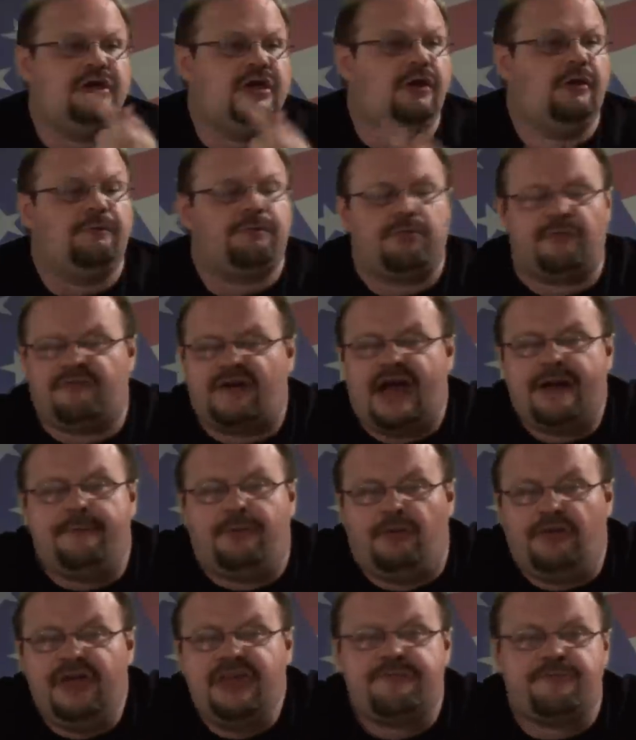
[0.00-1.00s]
you know,
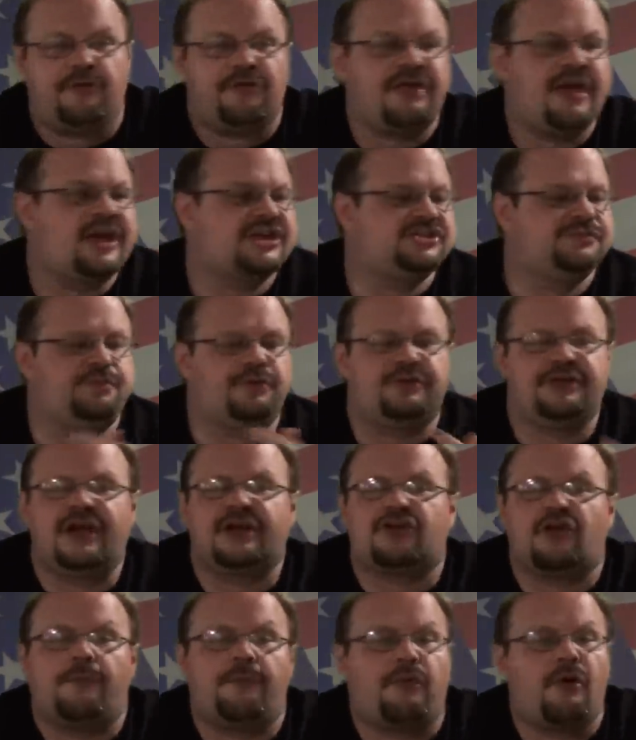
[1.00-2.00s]
provide police protection,
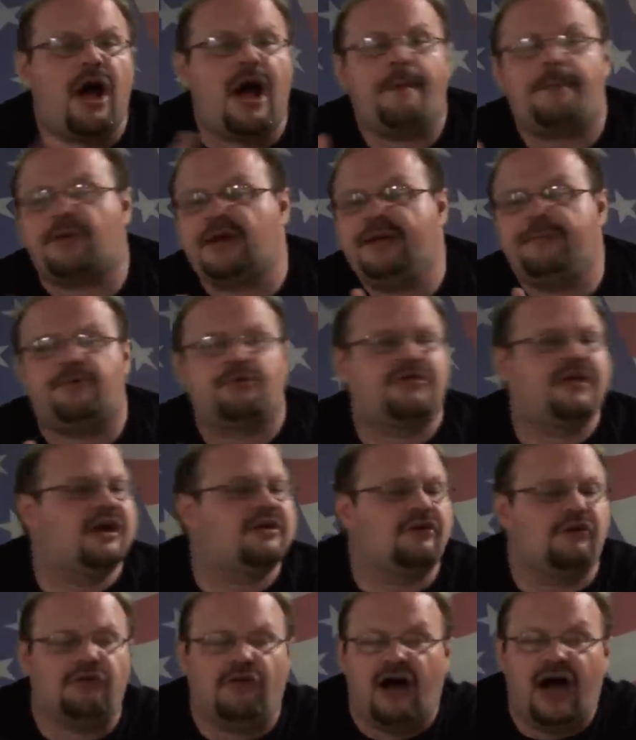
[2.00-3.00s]
protect our property,
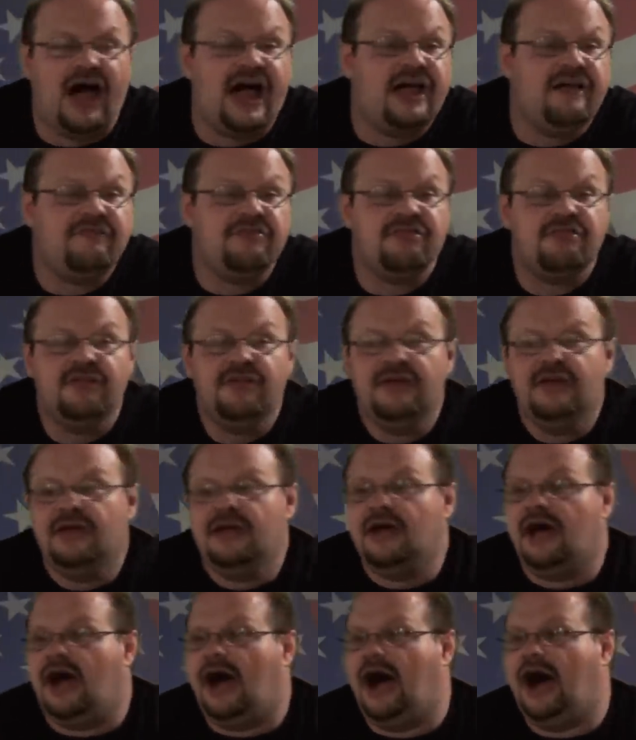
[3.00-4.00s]
protect our lives,
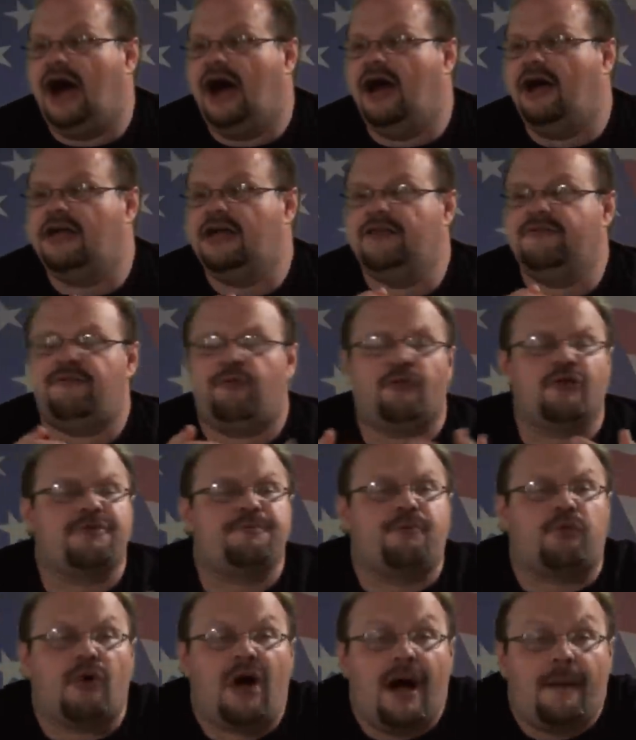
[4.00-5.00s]

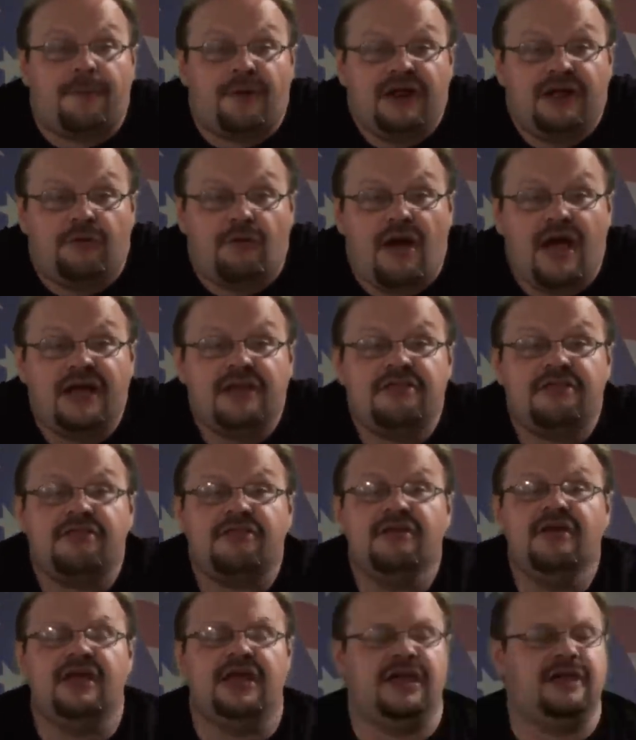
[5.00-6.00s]
enforce property
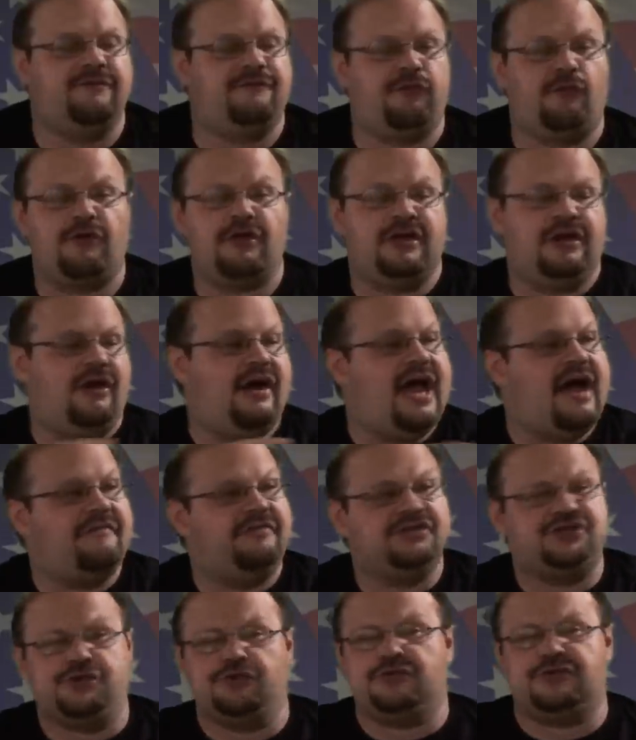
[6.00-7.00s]
rights, enforce,
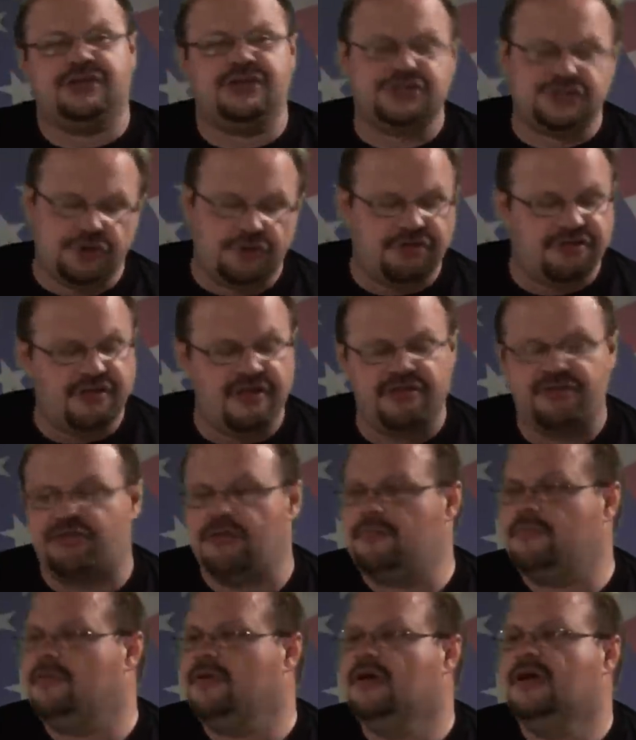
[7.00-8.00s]
have a judicial
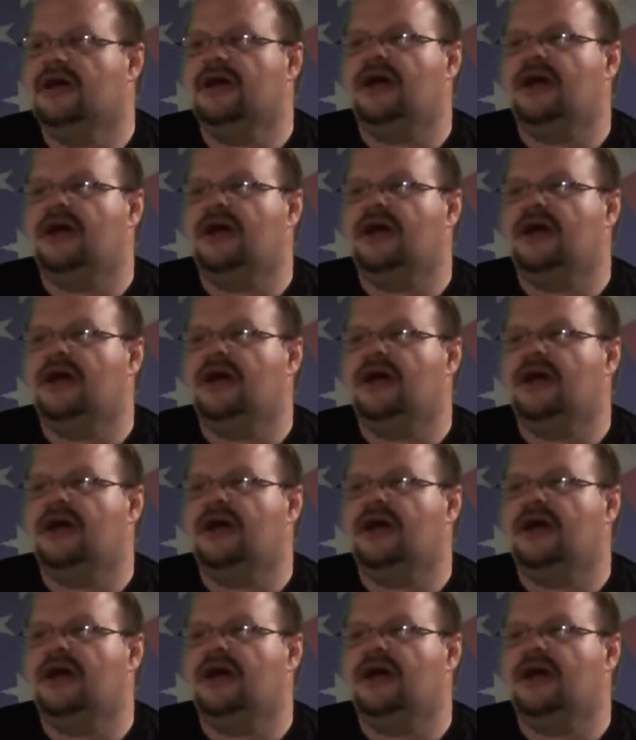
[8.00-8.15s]
system.